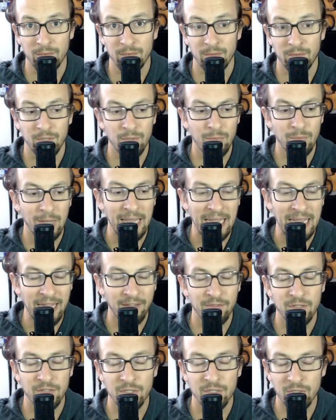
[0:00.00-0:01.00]
You
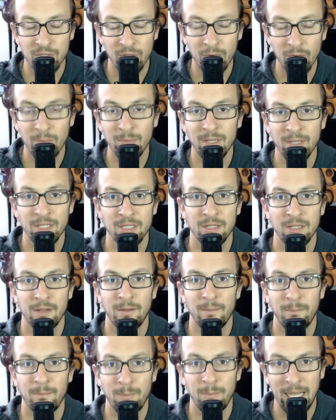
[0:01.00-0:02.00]
have so much
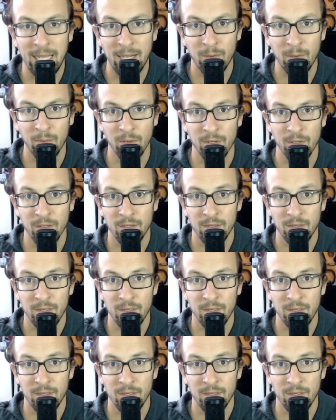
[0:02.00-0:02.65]
power